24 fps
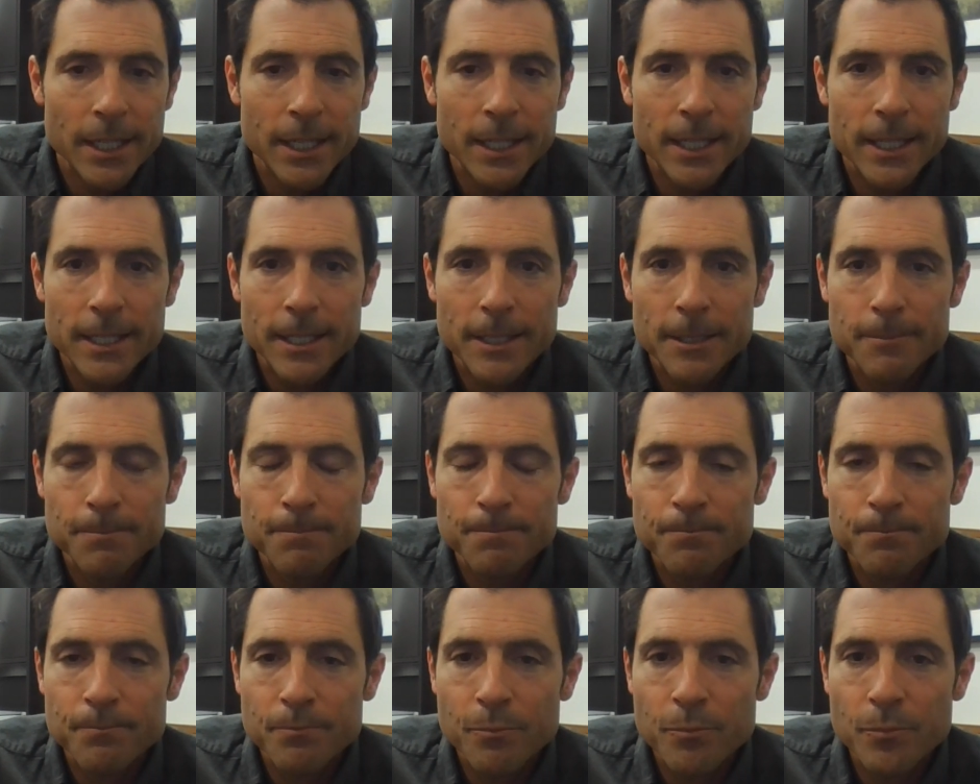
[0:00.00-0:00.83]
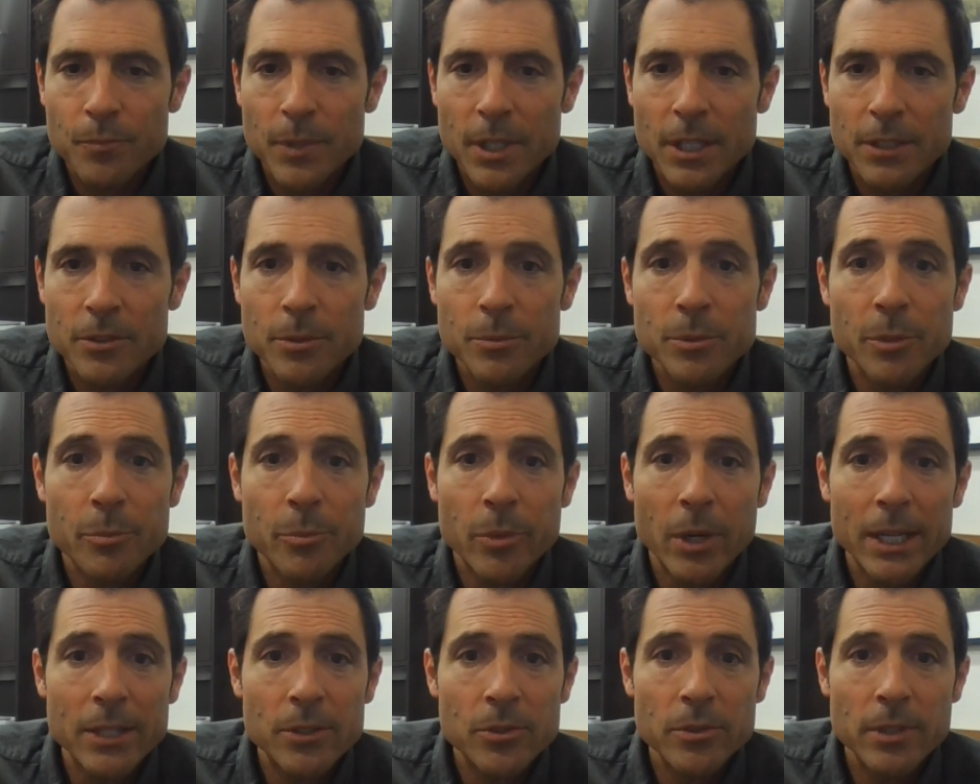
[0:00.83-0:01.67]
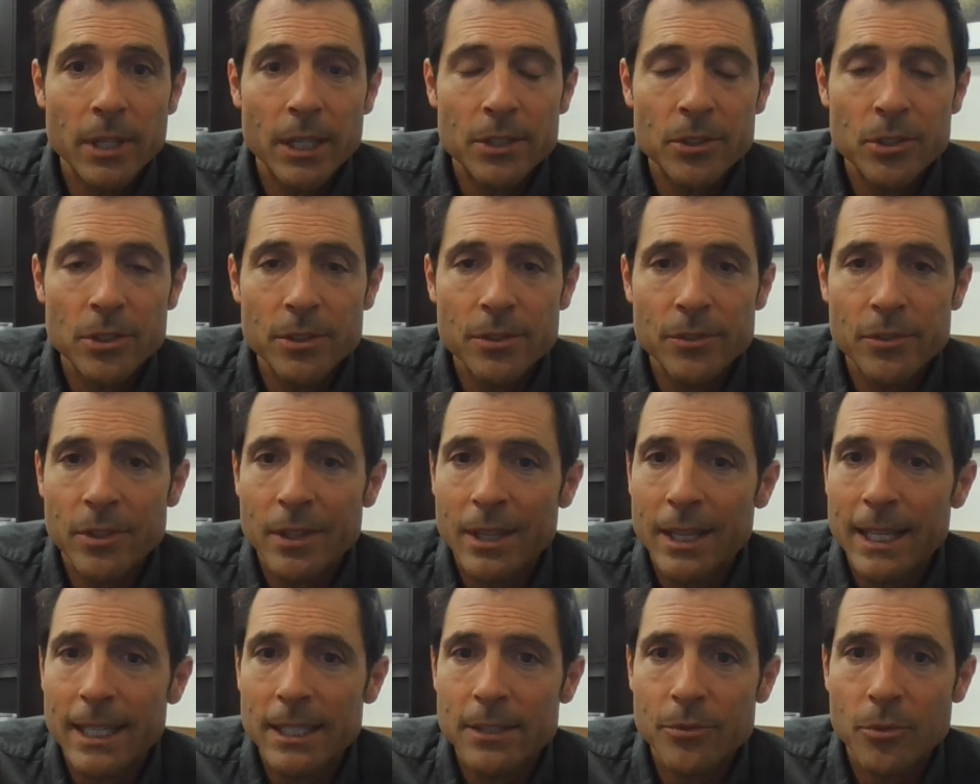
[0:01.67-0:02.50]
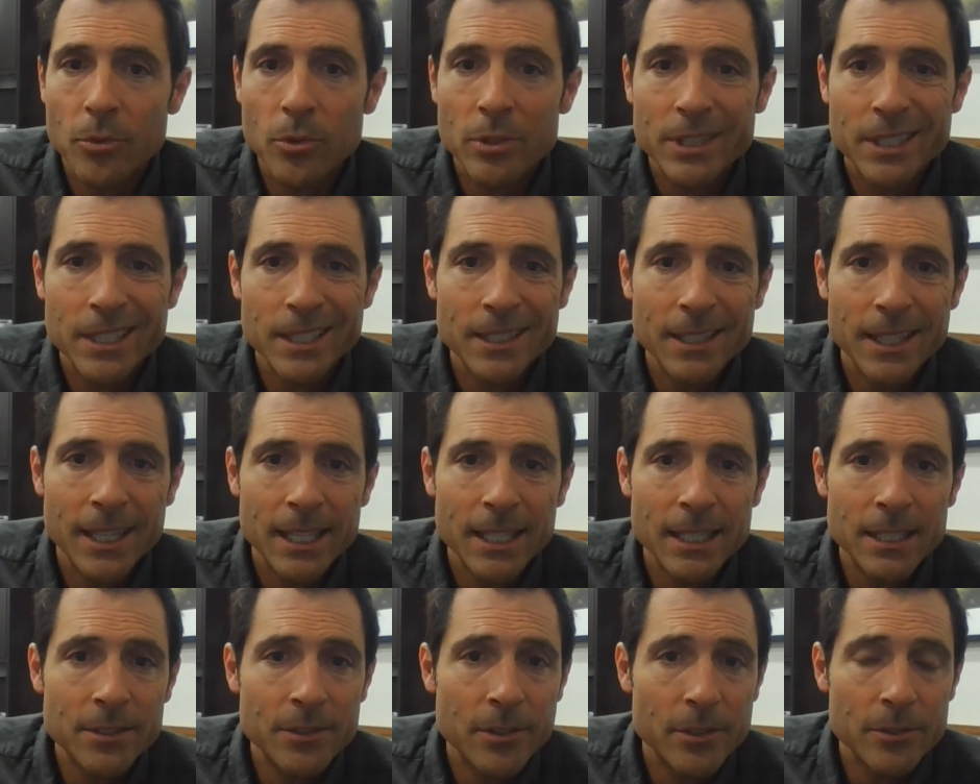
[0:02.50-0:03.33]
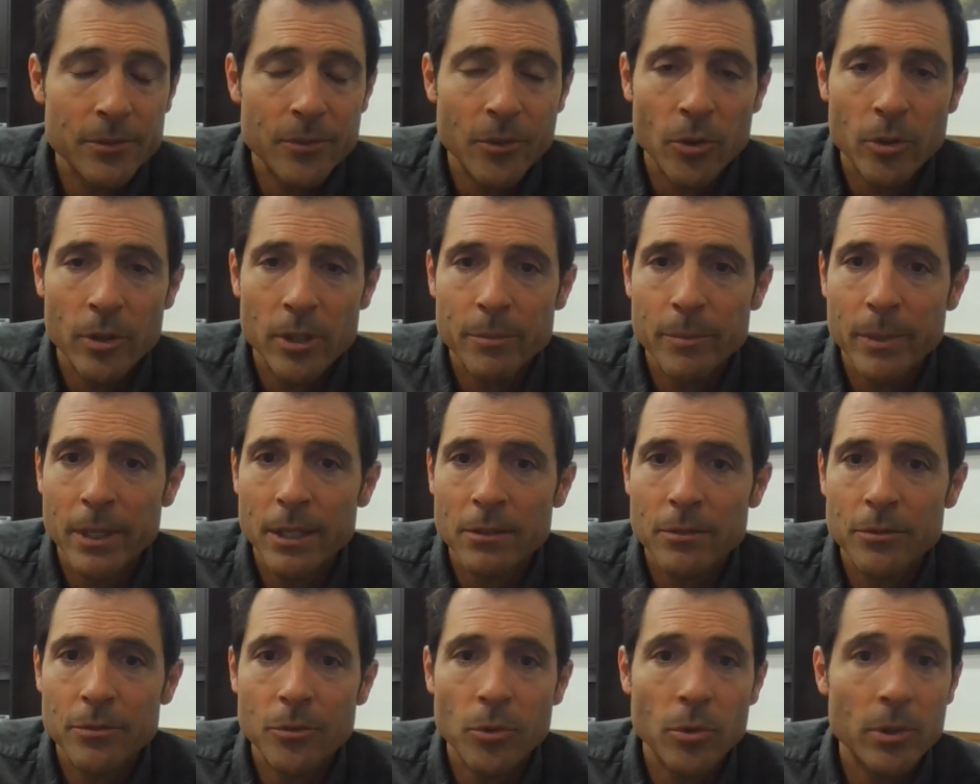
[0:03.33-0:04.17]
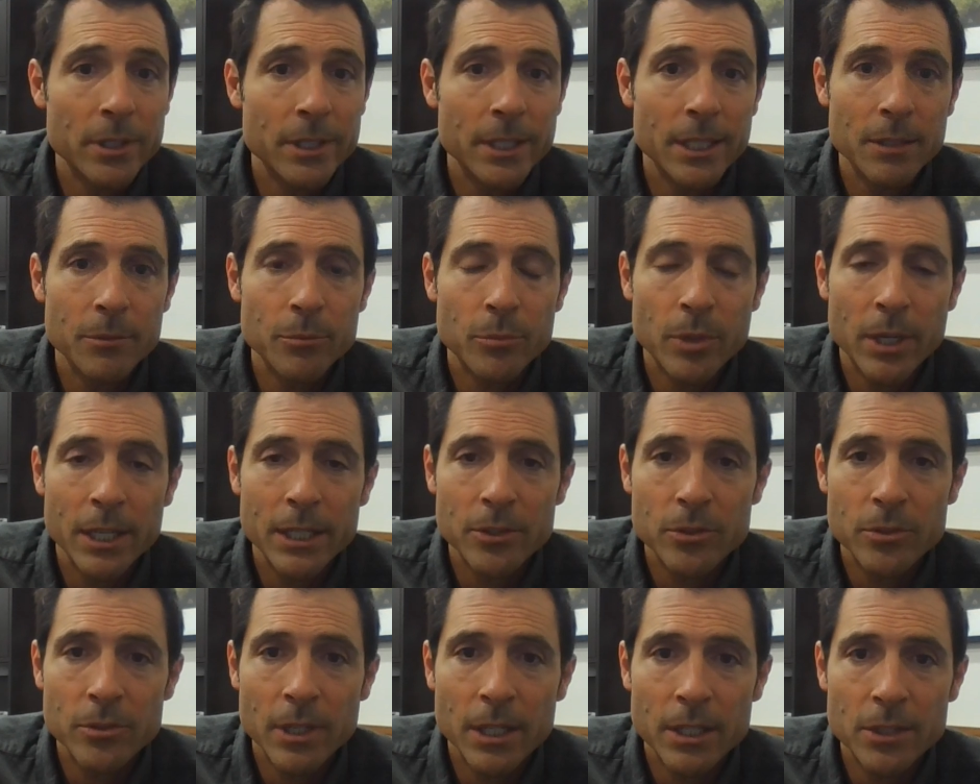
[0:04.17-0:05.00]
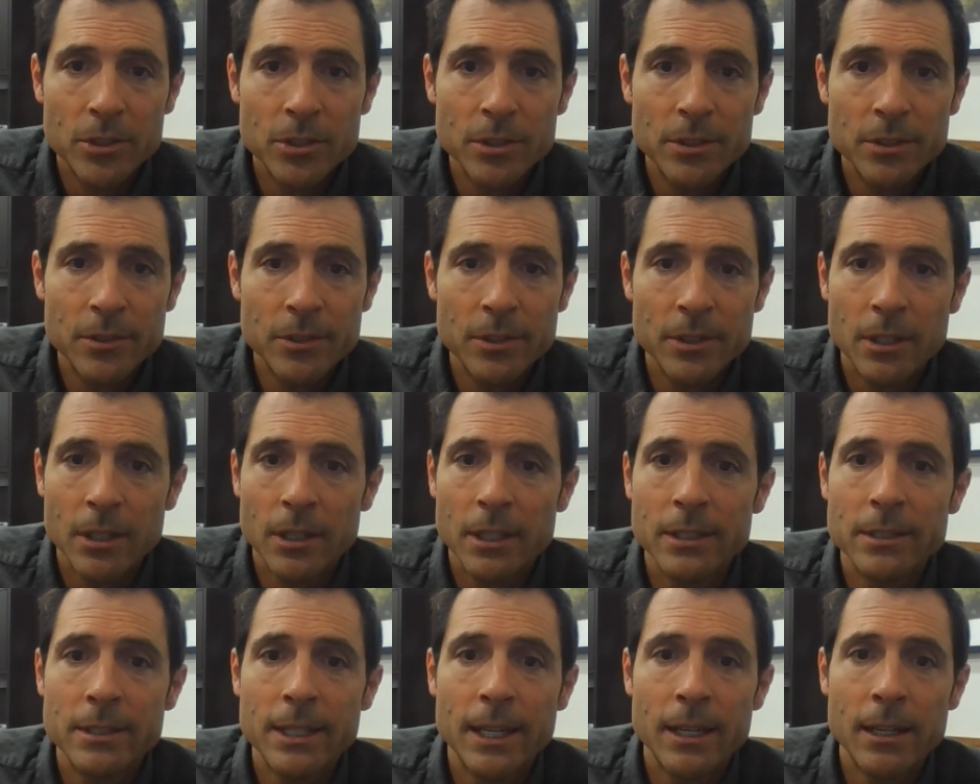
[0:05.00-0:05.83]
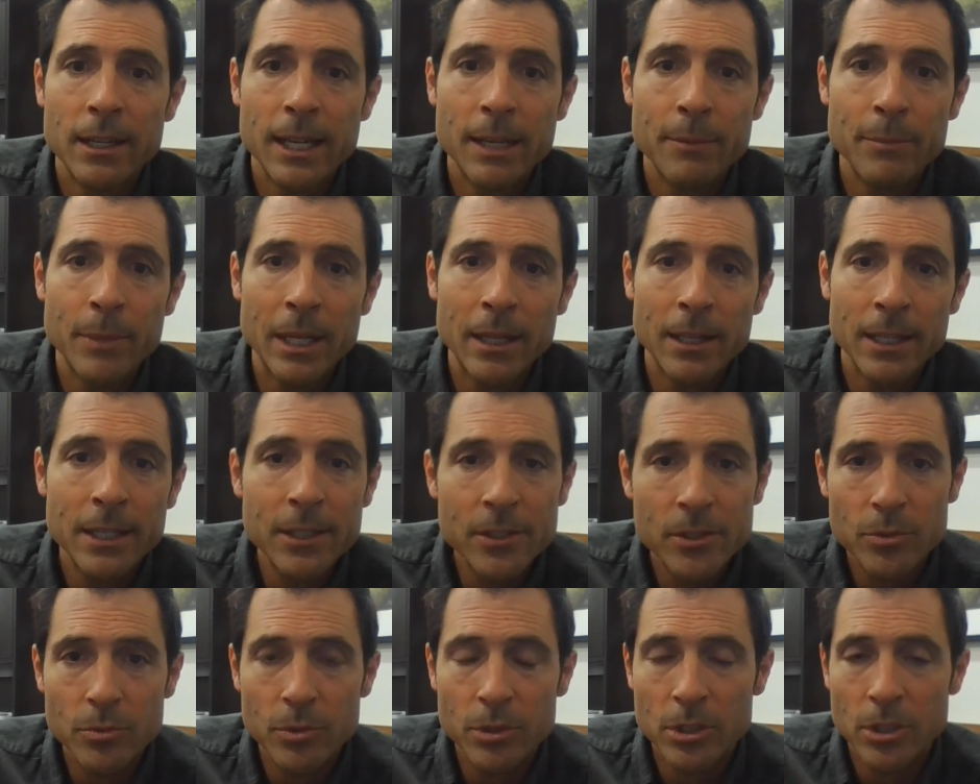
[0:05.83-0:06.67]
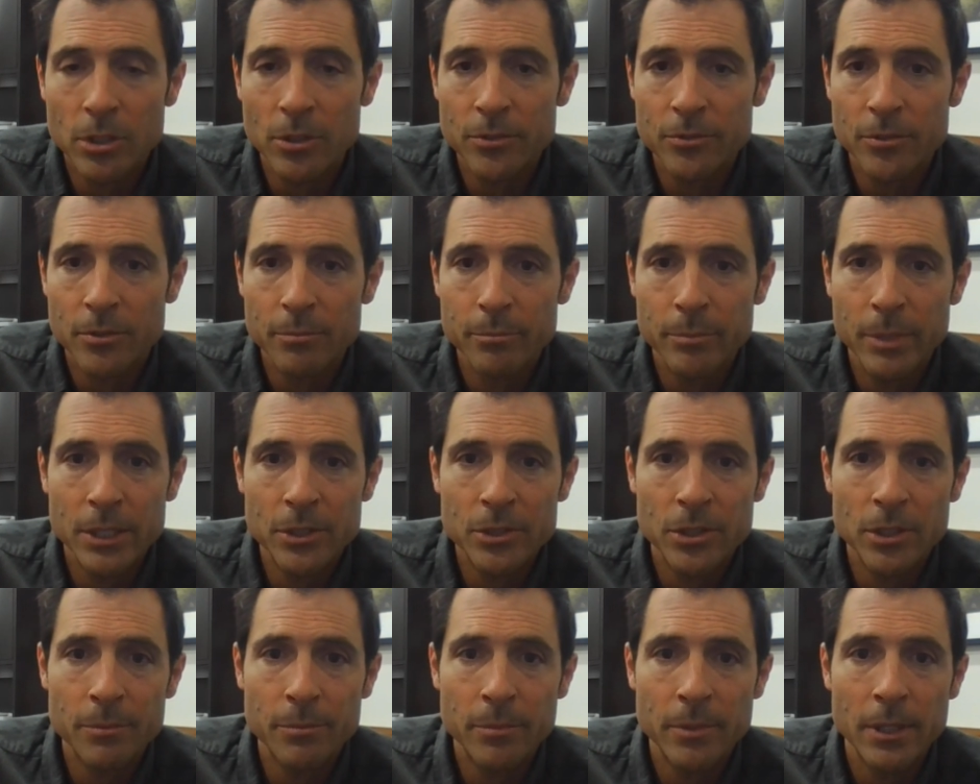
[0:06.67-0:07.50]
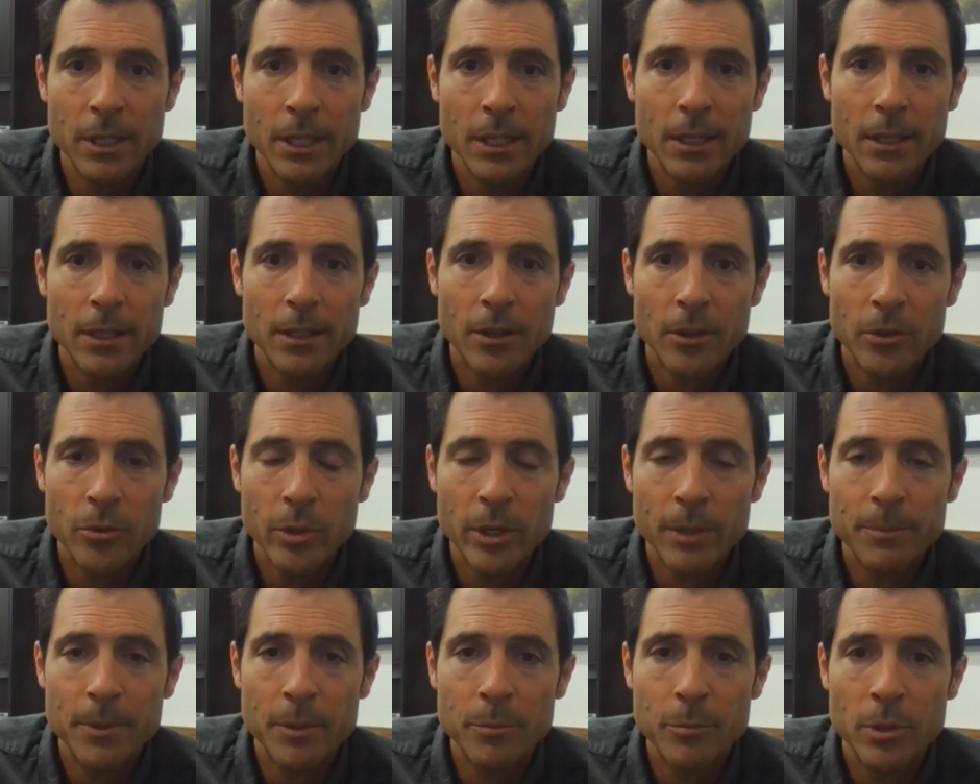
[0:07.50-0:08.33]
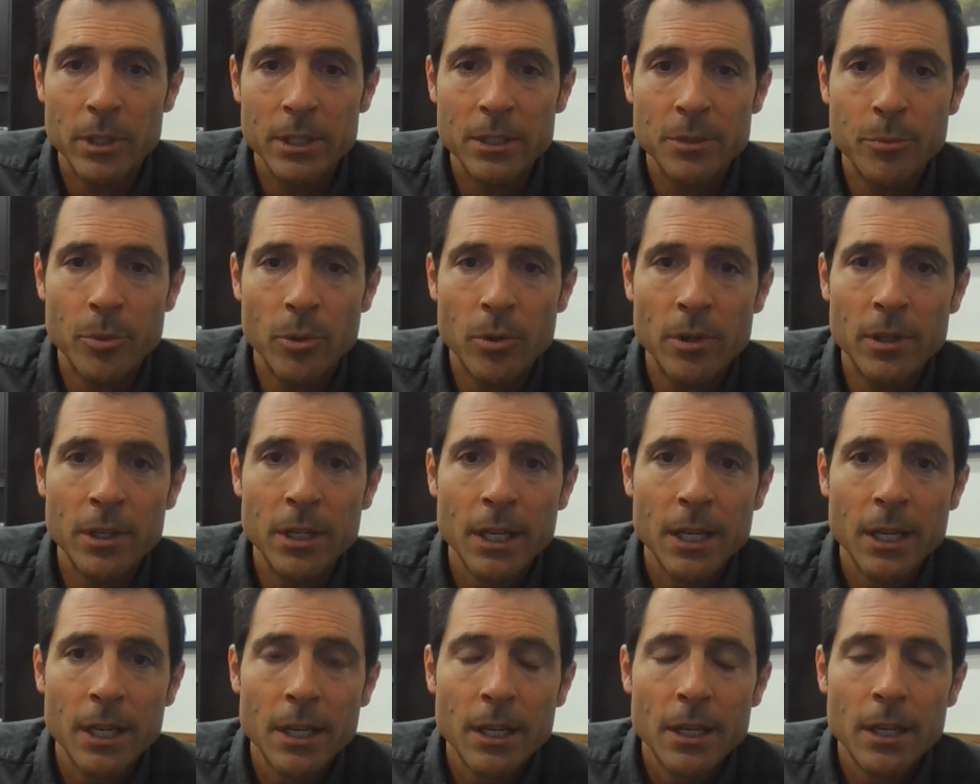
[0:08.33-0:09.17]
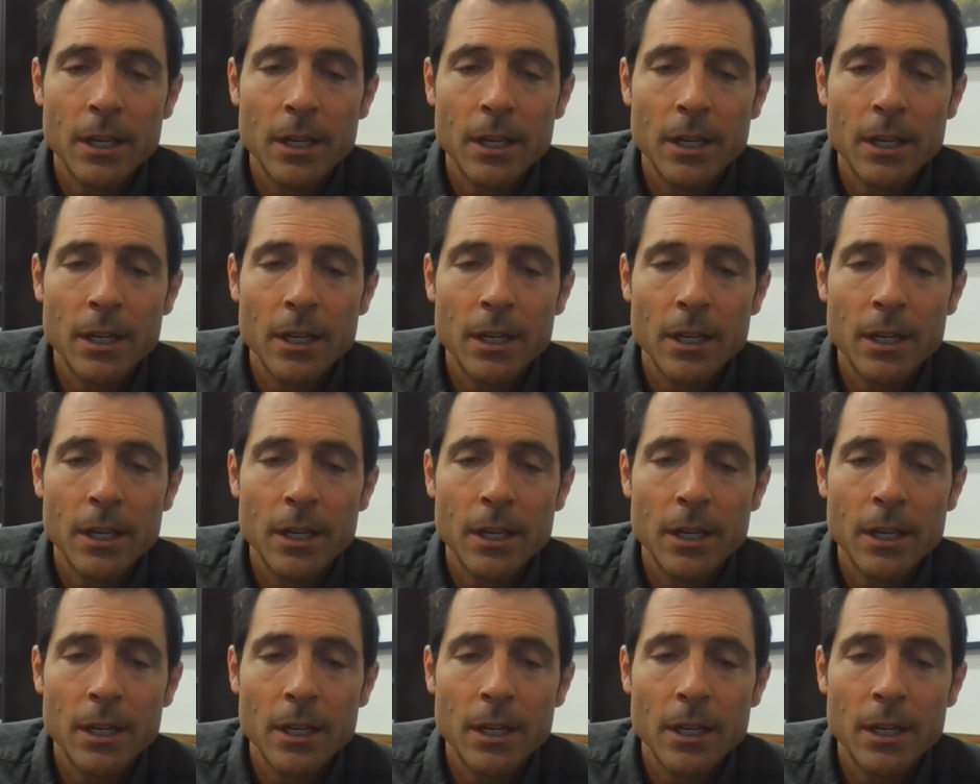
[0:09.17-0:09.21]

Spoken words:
In terms of price reductions in the last 14 days, there's only been 14 price reductions in our entire MLS, which goes from Bishop all the way up to Bridgeport,